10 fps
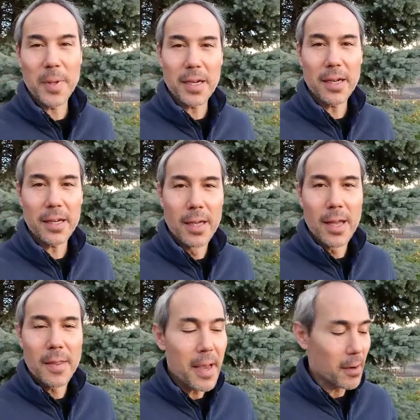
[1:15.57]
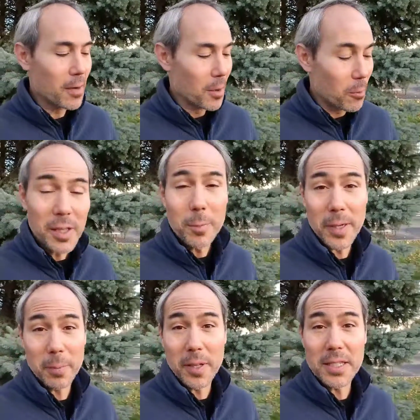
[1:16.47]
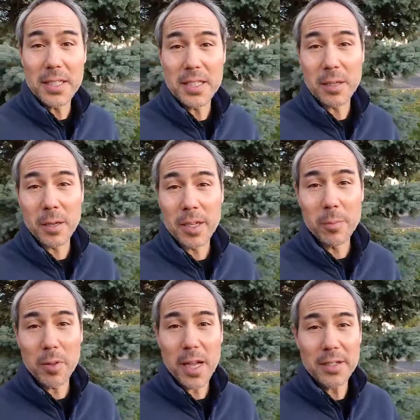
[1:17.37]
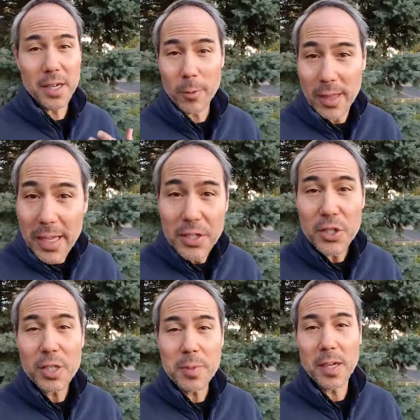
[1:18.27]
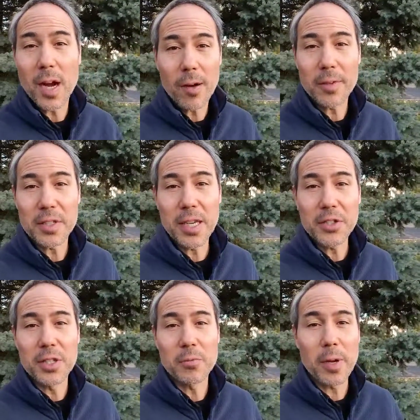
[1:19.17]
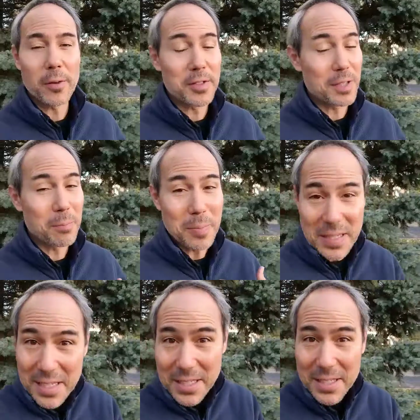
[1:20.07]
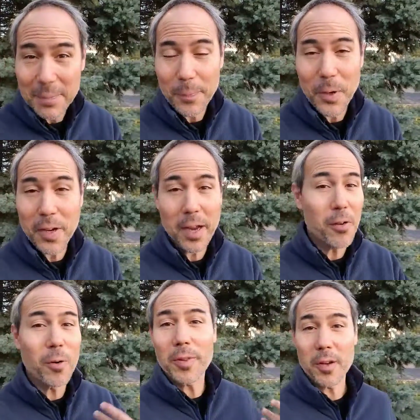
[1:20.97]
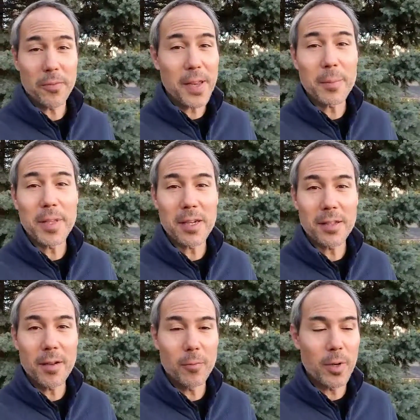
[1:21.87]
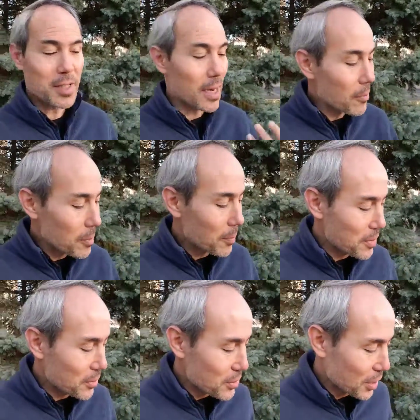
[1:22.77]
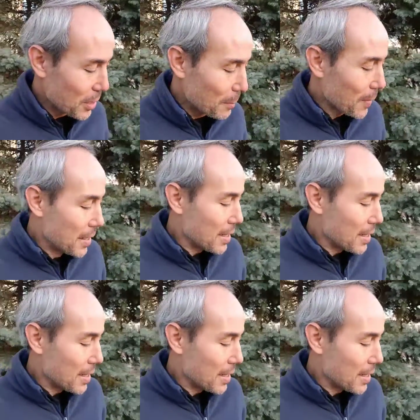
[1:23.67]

Okay. Now, one of the big places this can apply is in our relationships and conversations, whether it's in business, okay, or with our family and our loved ones. And I remember years ago